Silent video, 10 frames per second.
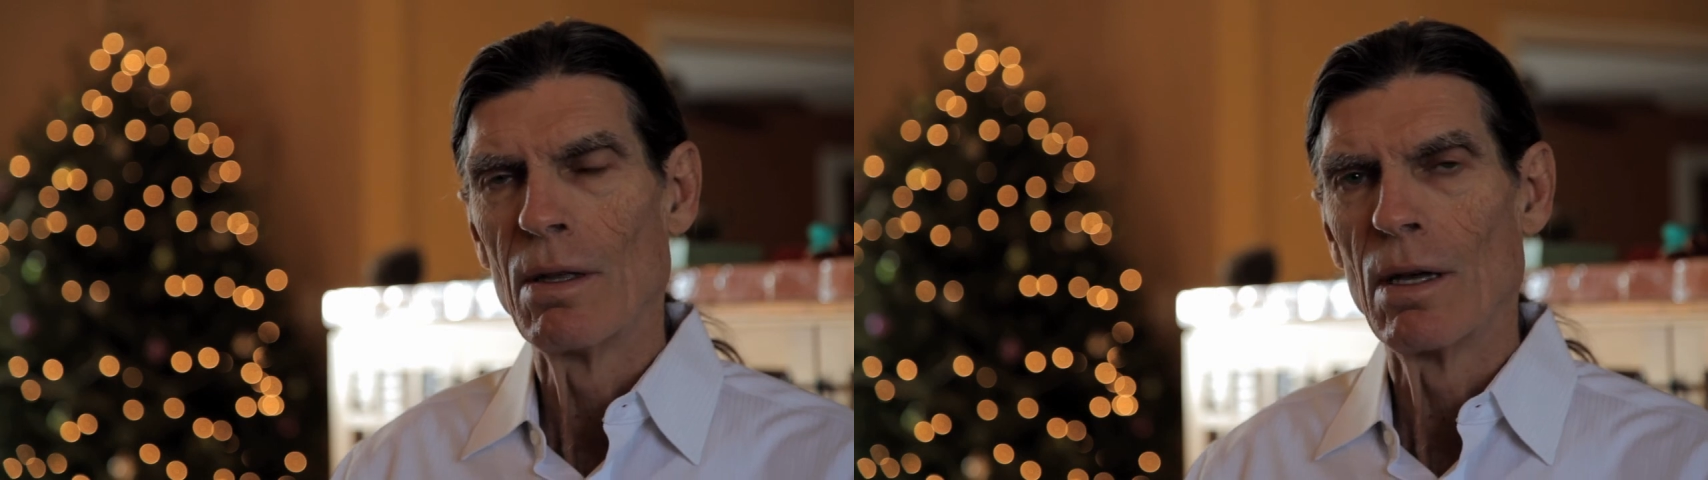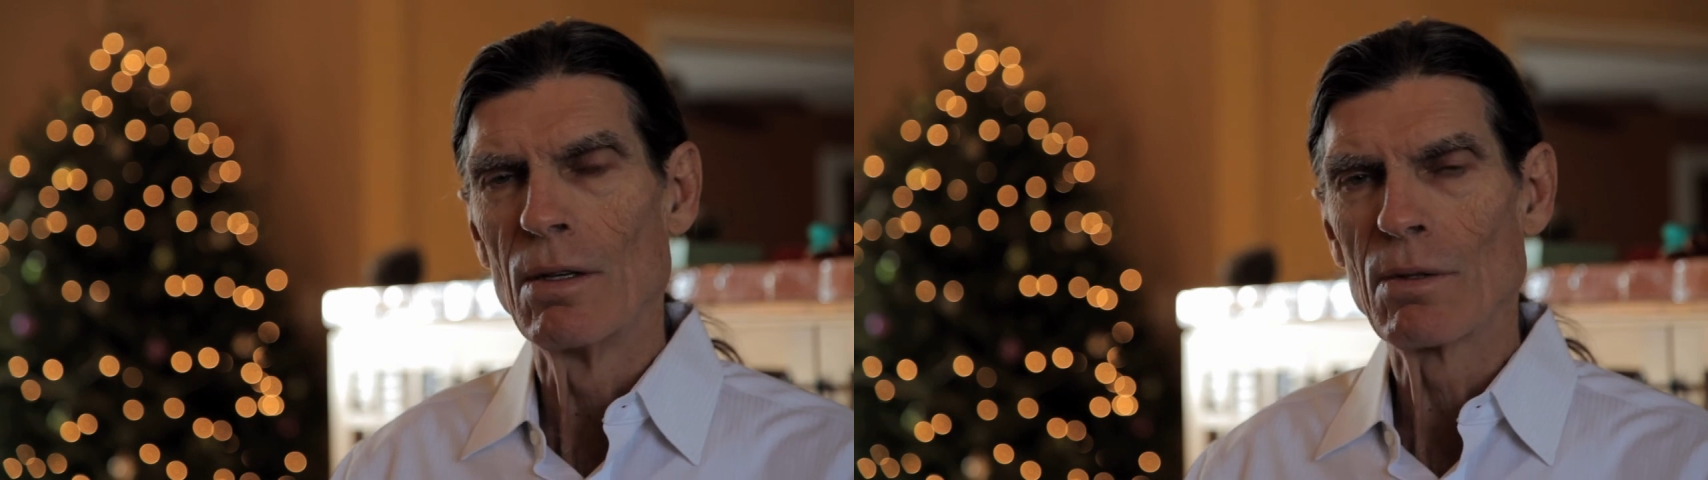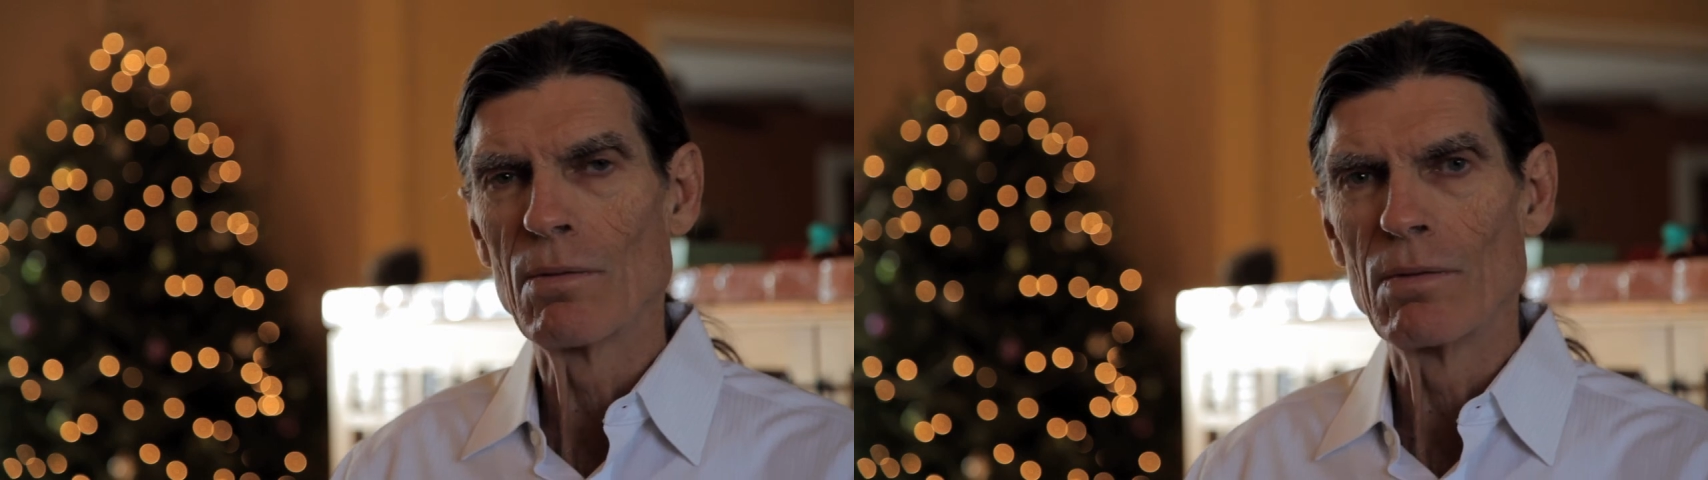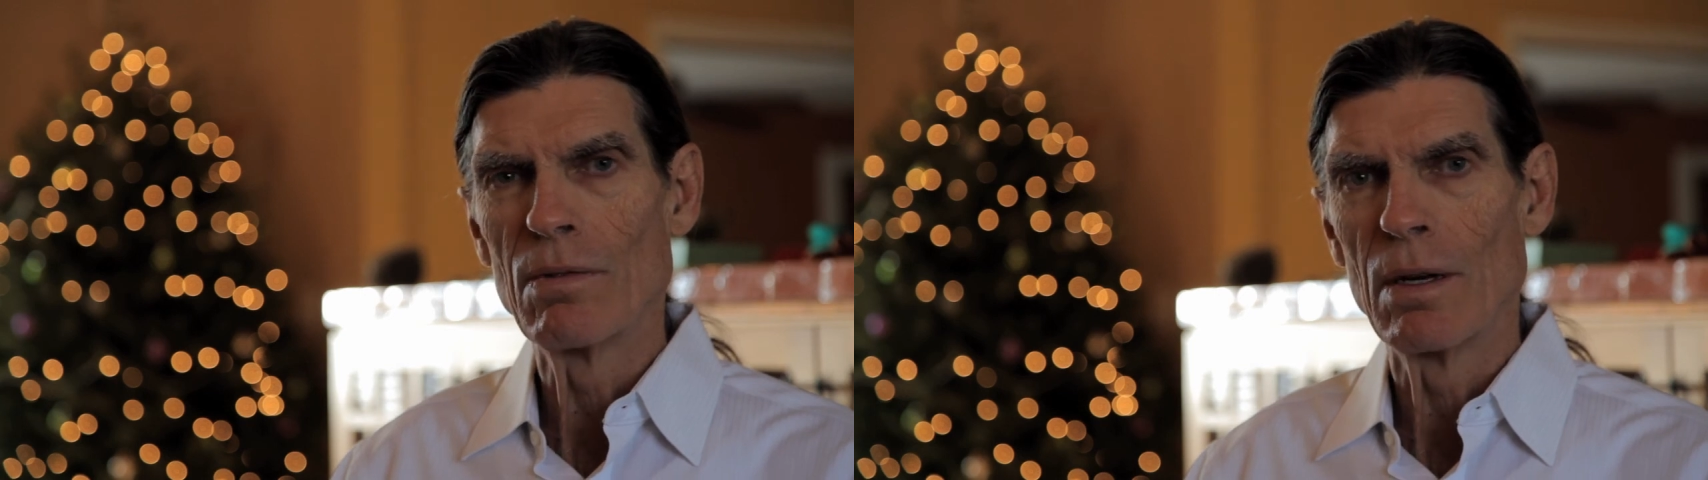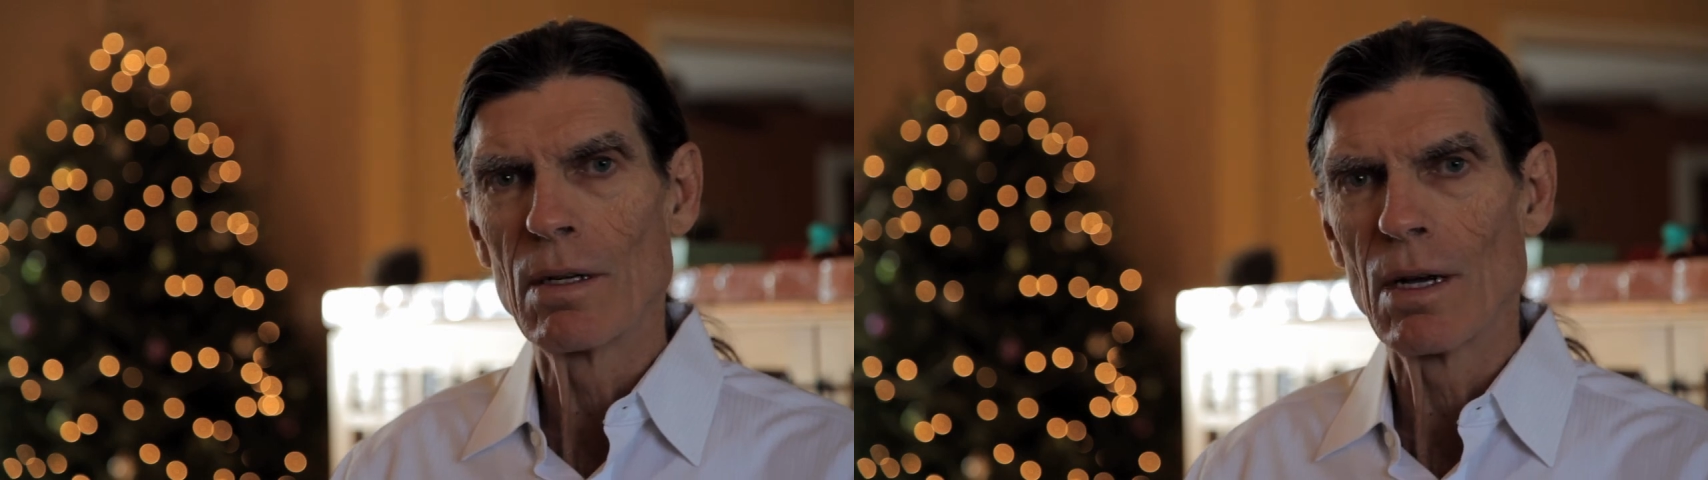that's
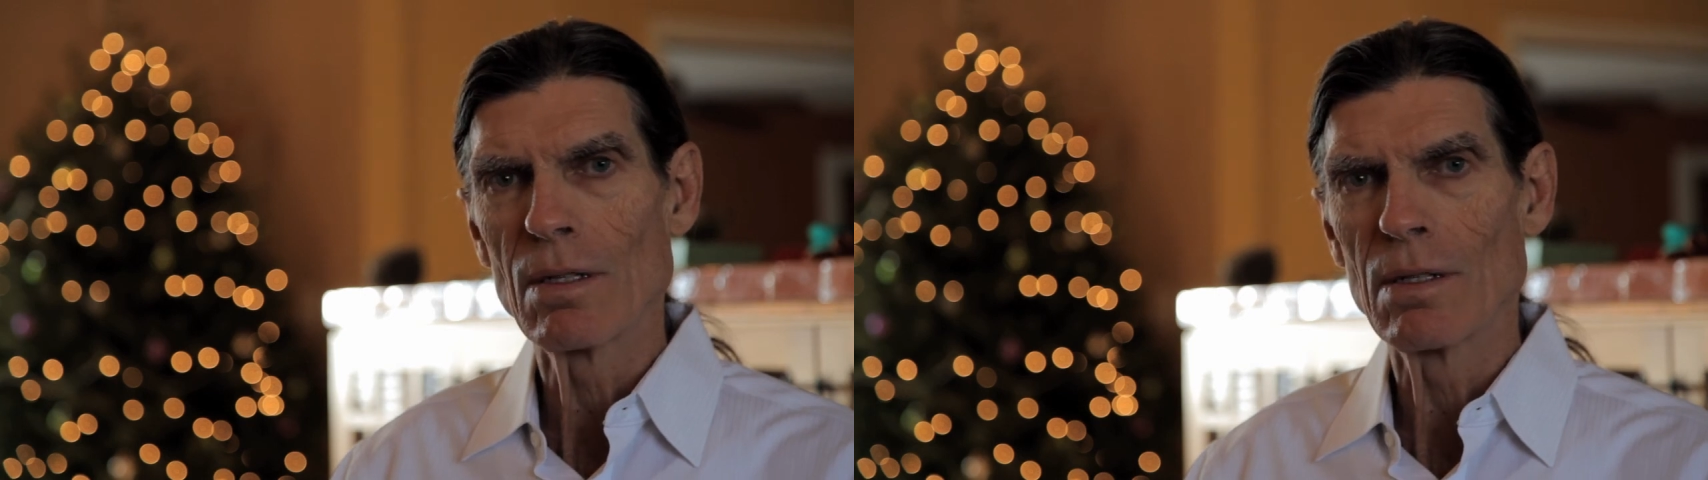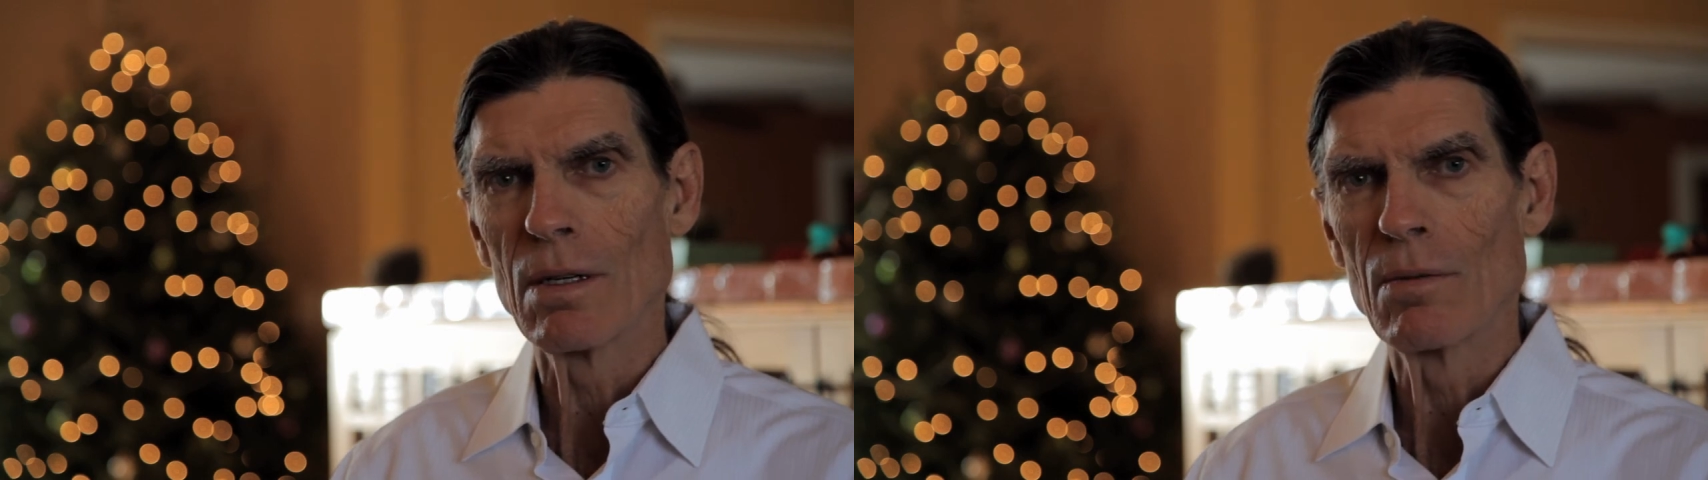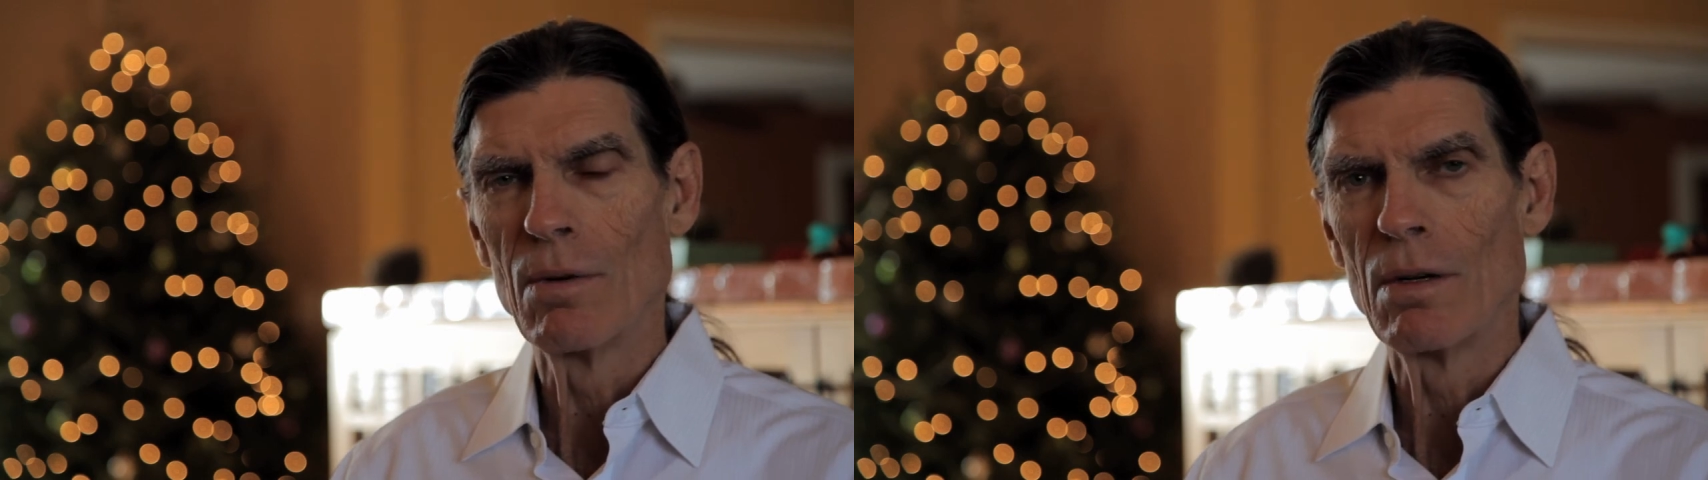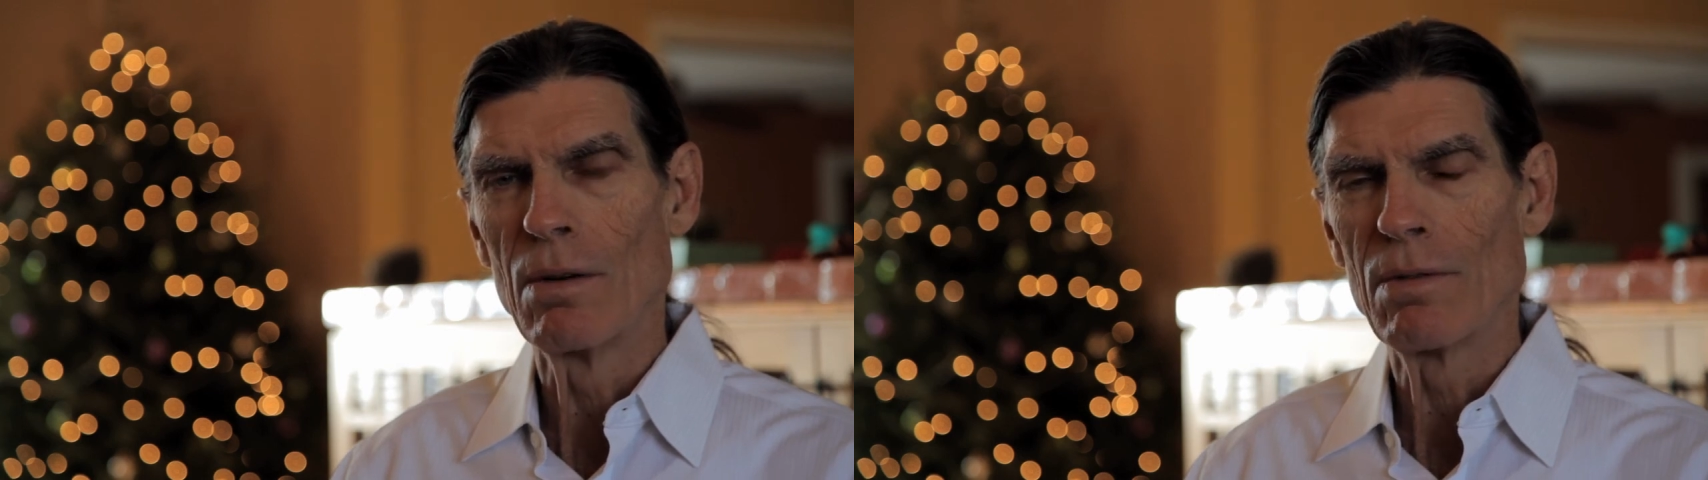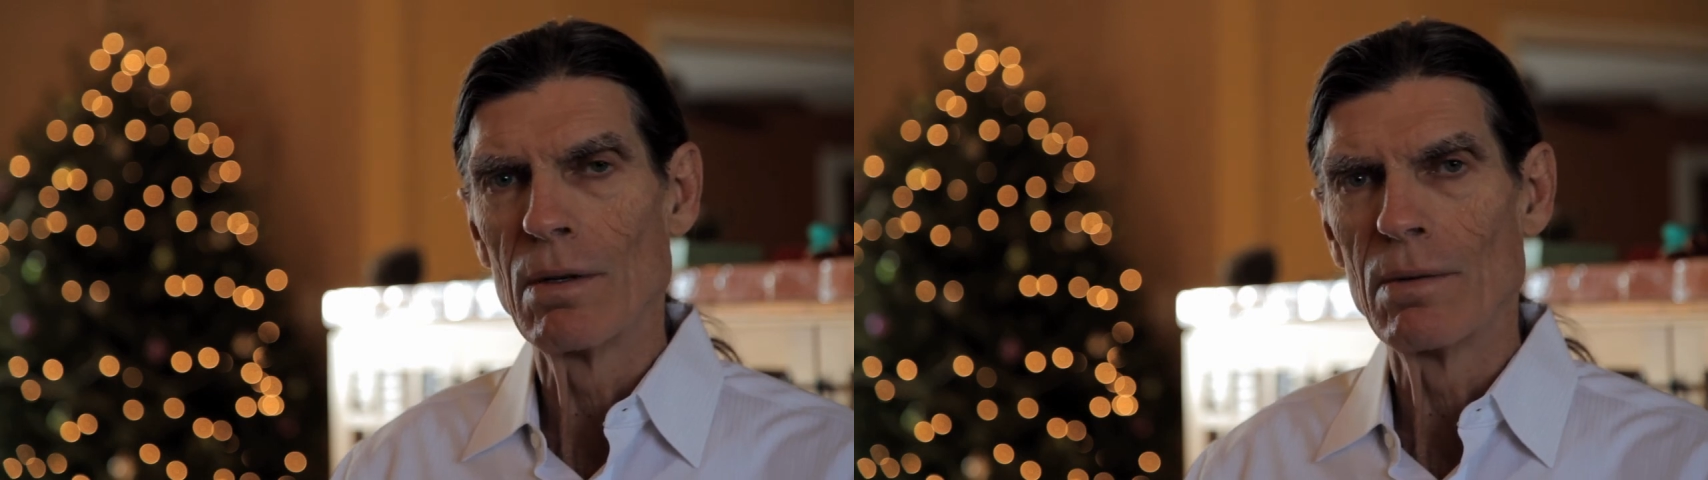fantastic,
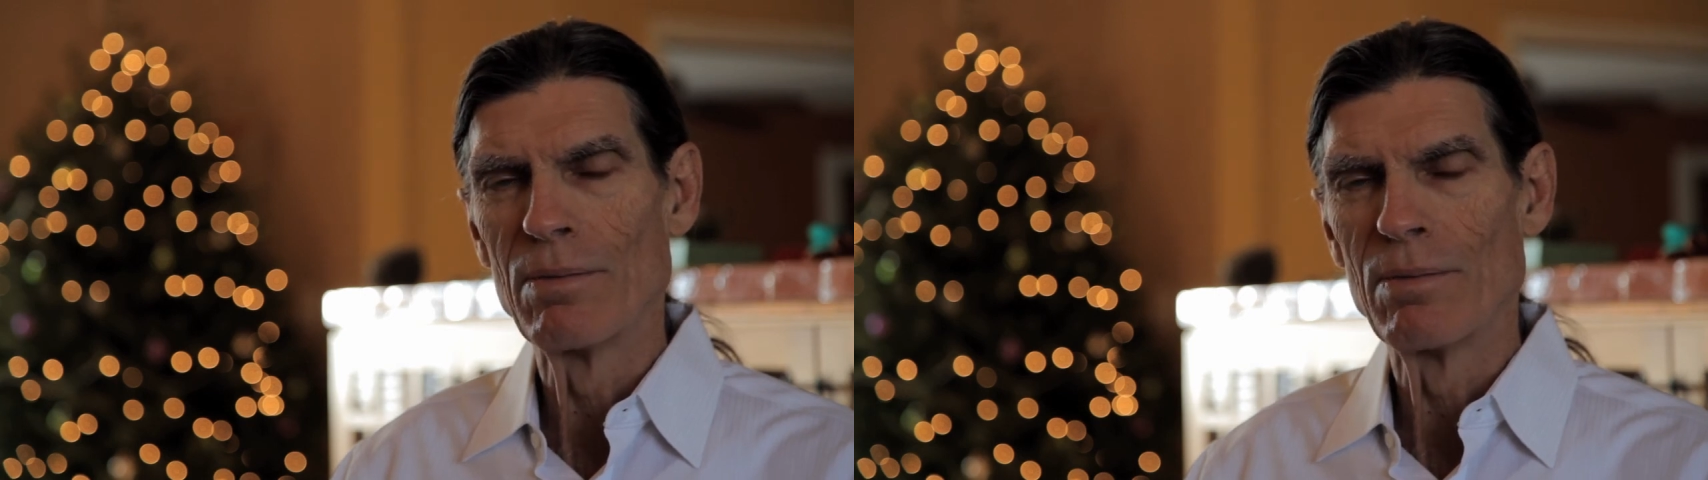wonderful.